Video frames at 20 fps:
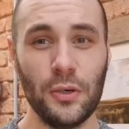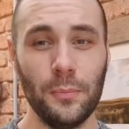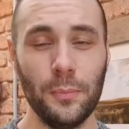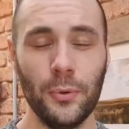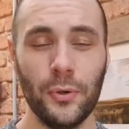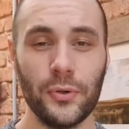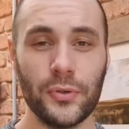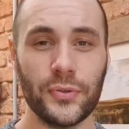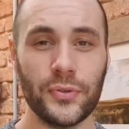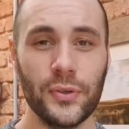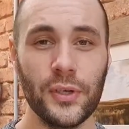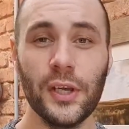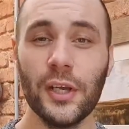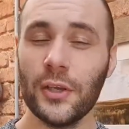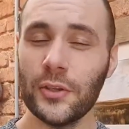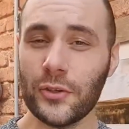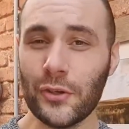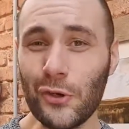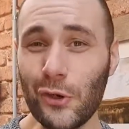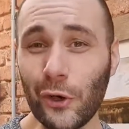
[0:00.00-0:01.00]
books.
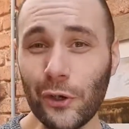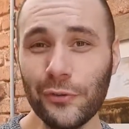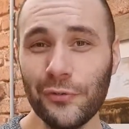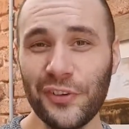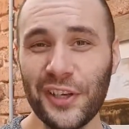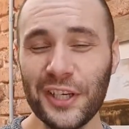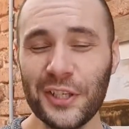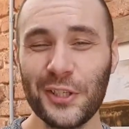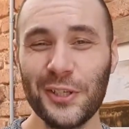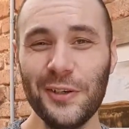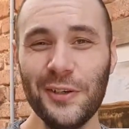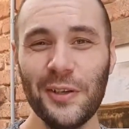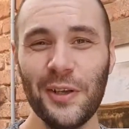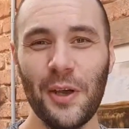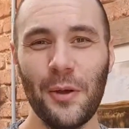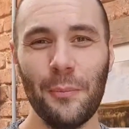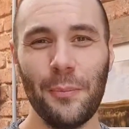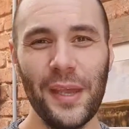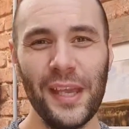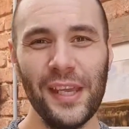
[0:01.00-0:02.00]
So non-fiction
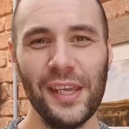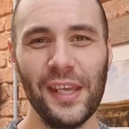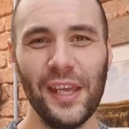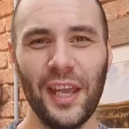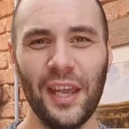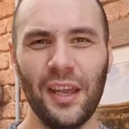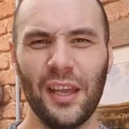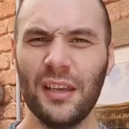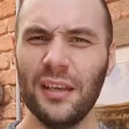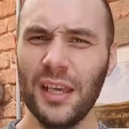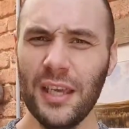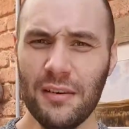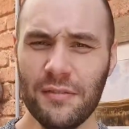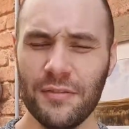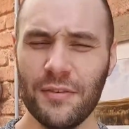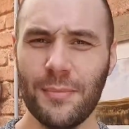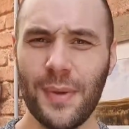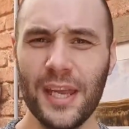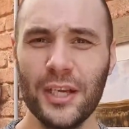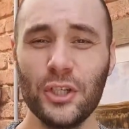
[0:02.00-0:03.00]
being
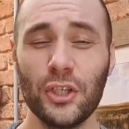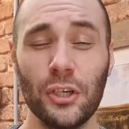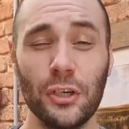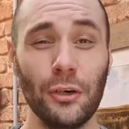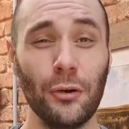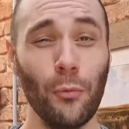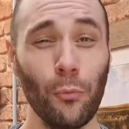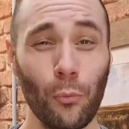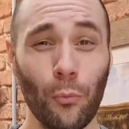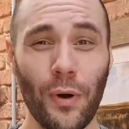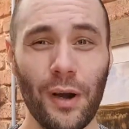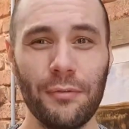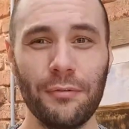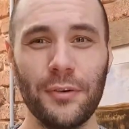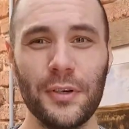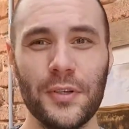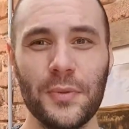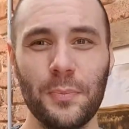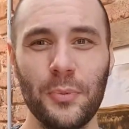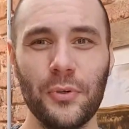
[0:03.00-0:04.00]
information
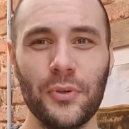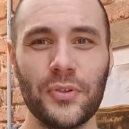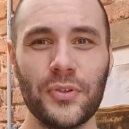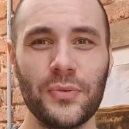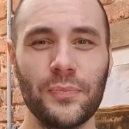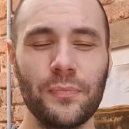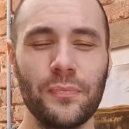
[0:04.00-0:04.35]
reference books.